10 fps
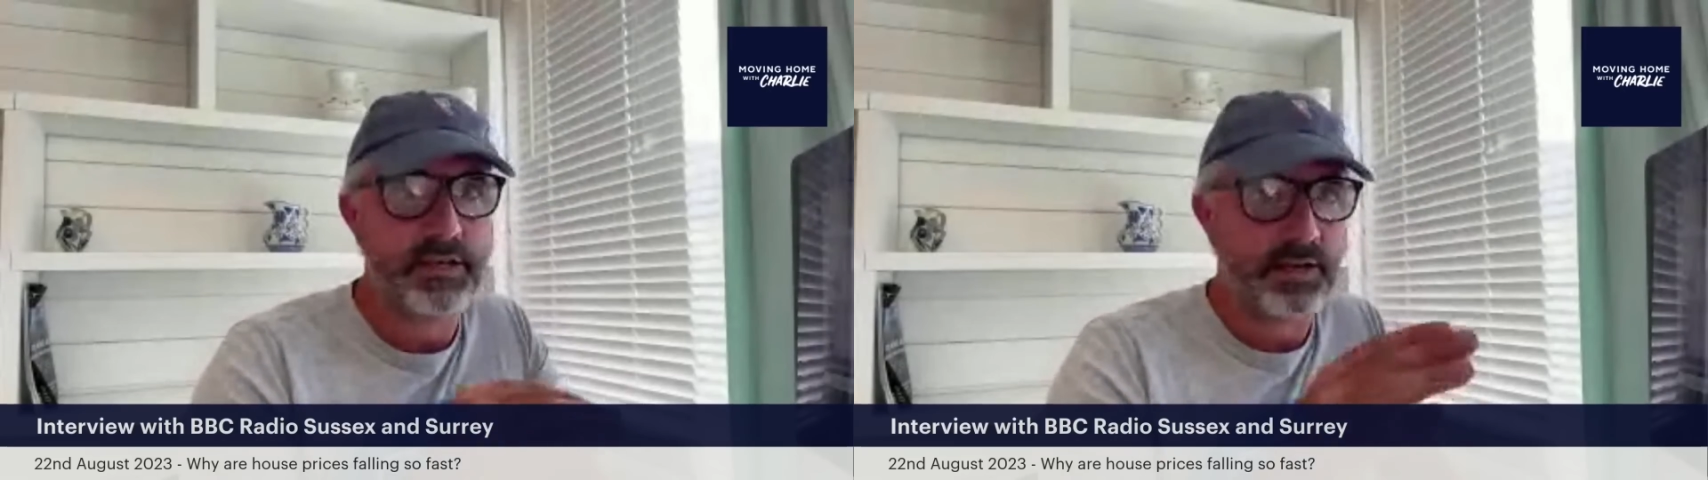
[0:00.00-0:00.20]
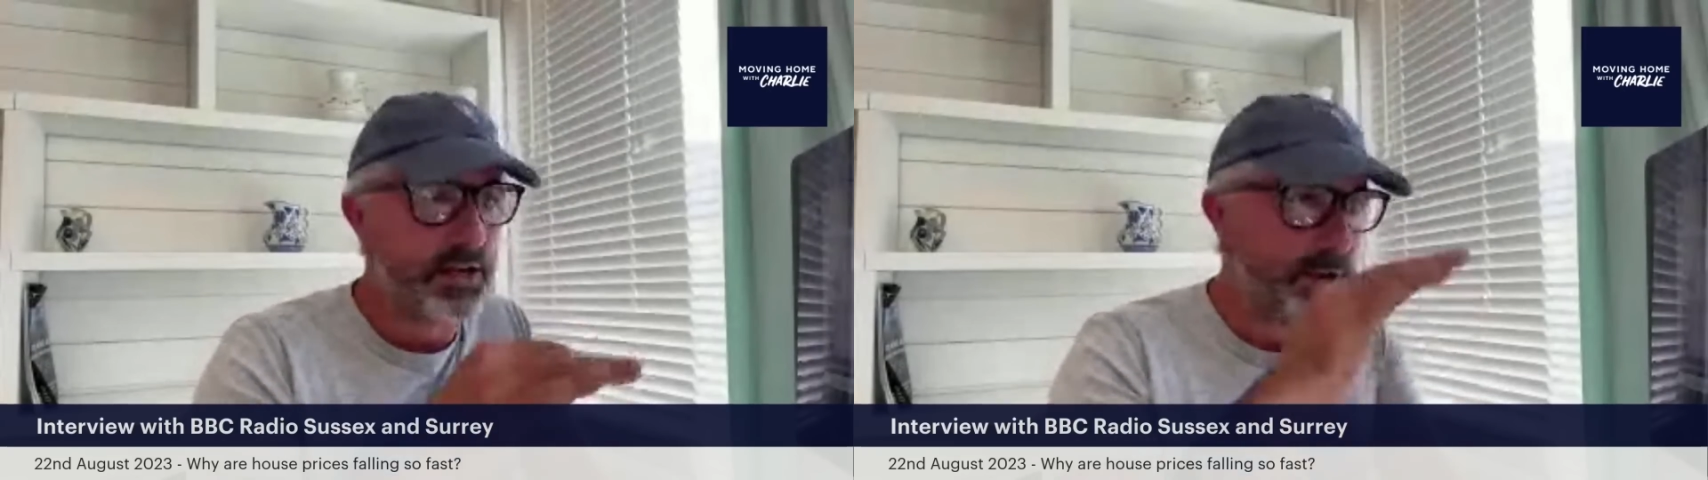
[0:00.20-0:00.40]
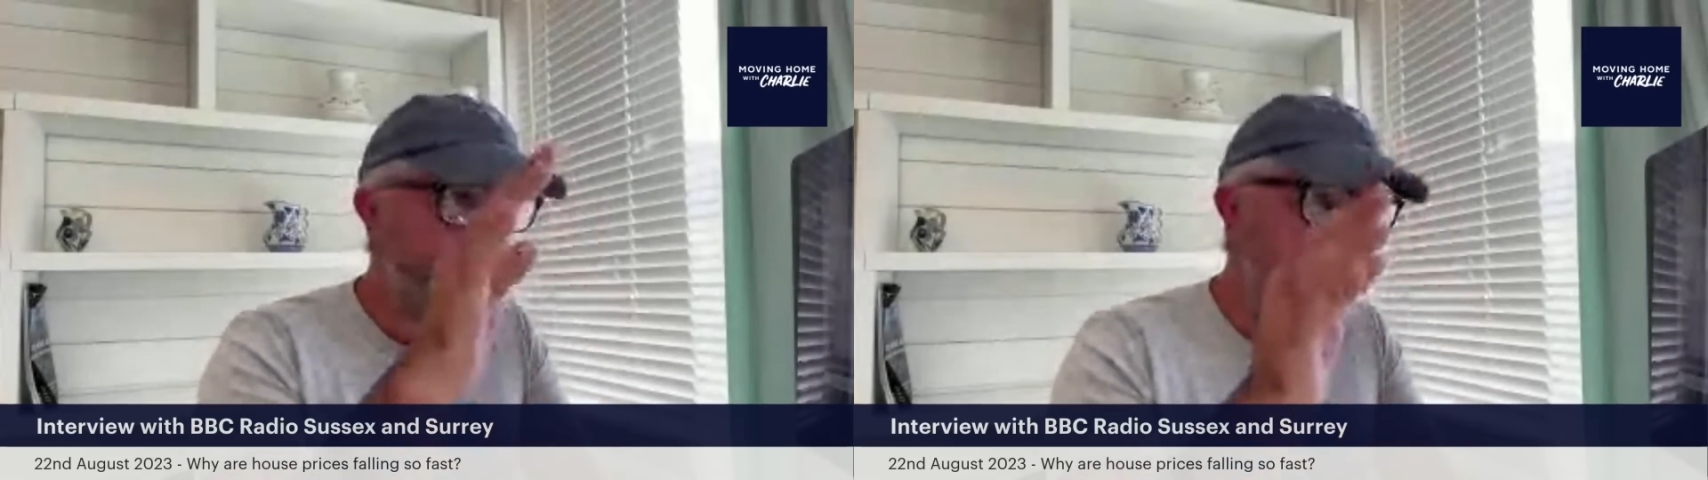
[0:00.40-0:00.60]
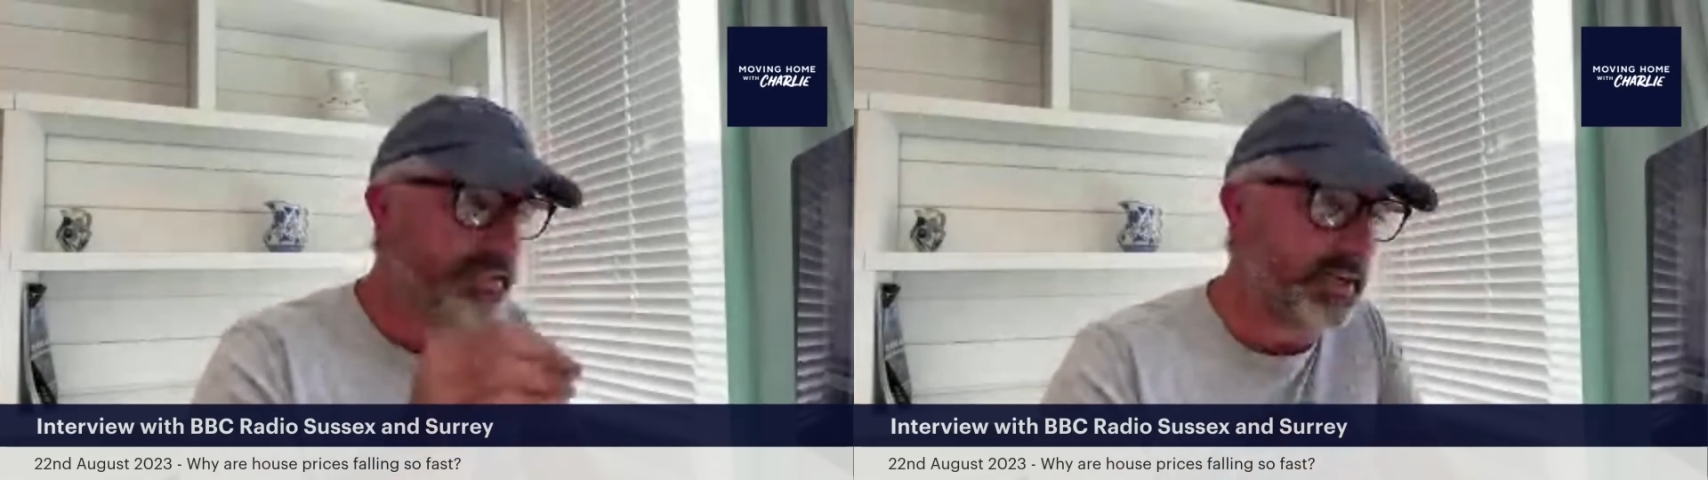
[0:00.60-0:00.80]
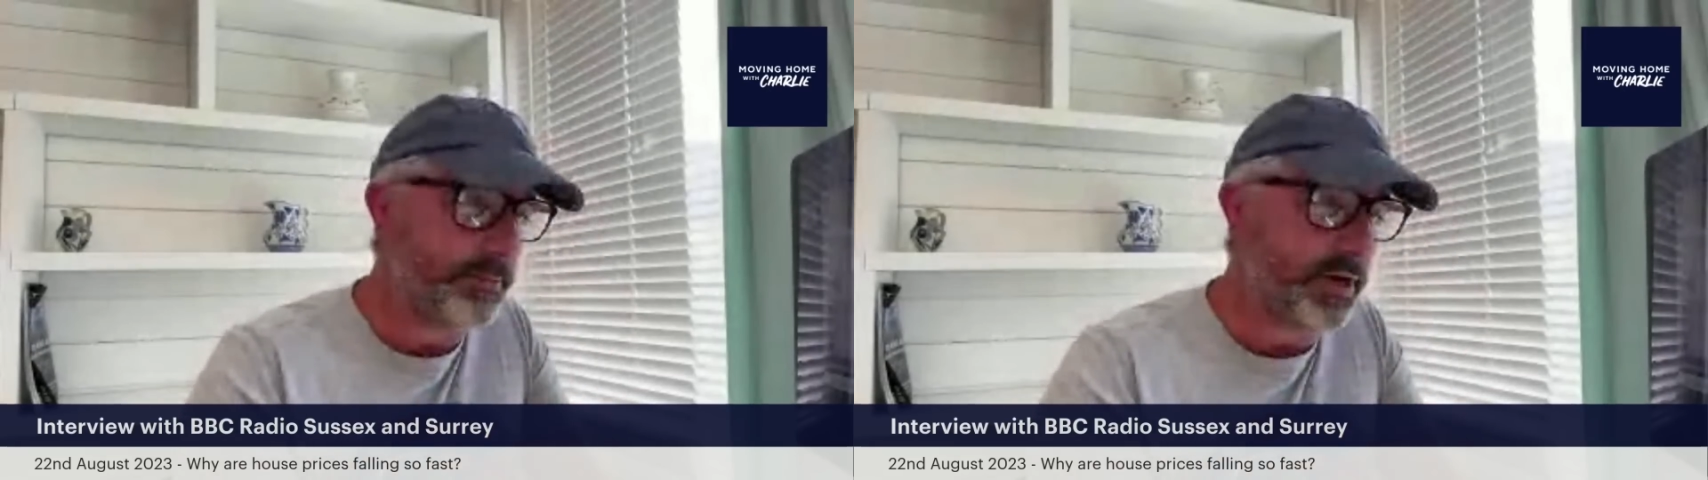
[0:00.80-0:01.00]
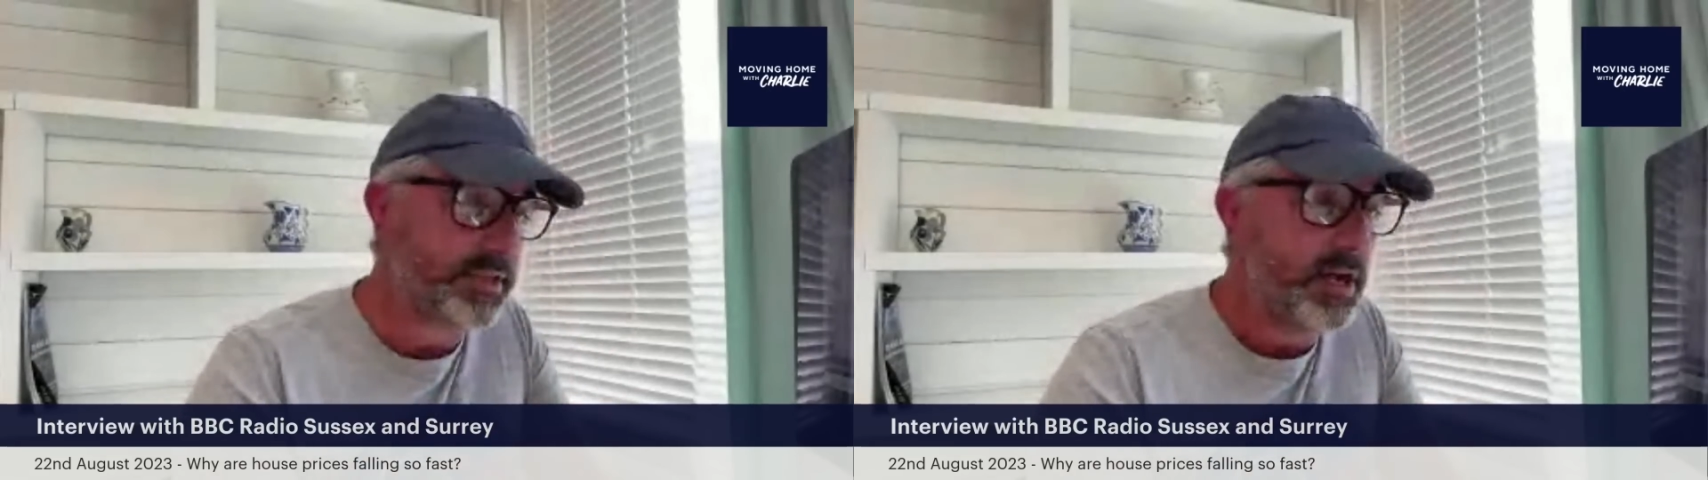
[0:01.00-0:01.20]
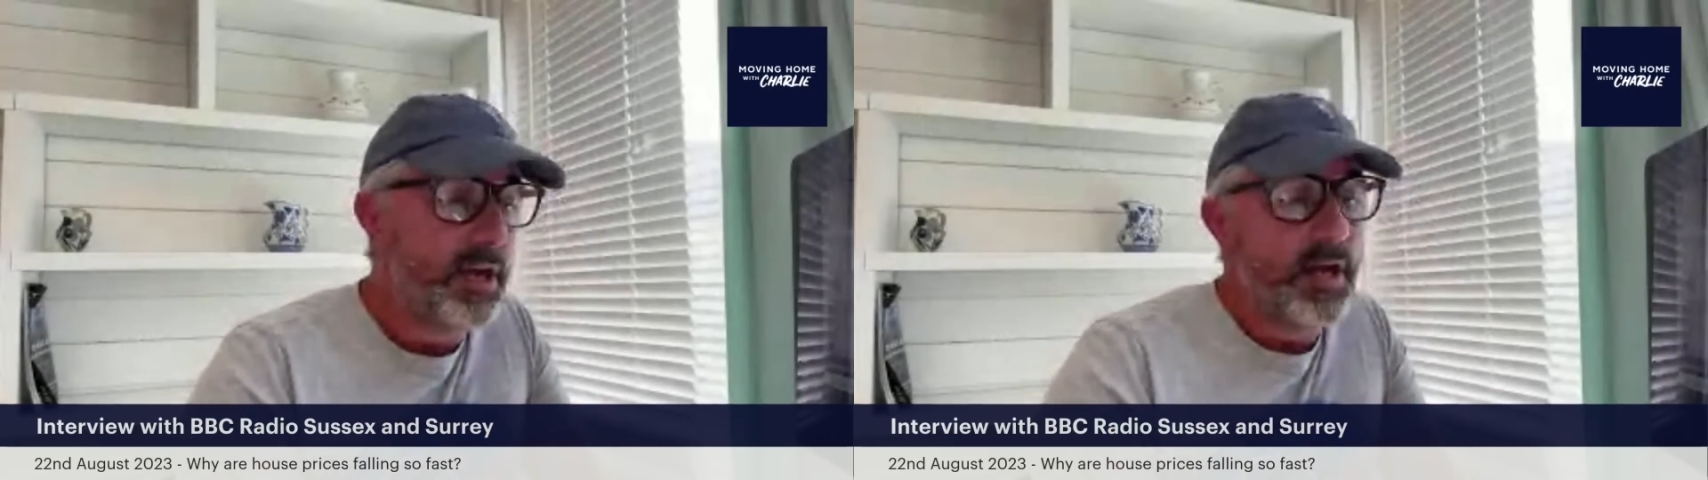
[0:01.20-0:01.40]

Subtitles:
going on at a silly price.